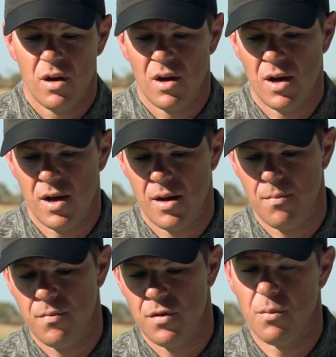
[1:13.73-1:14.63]

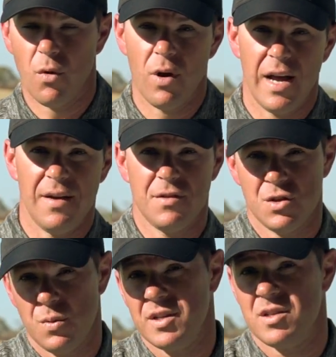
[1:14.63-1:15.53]
the more I have to
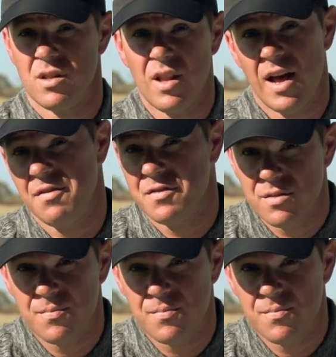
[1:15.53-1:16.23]
swing to the left.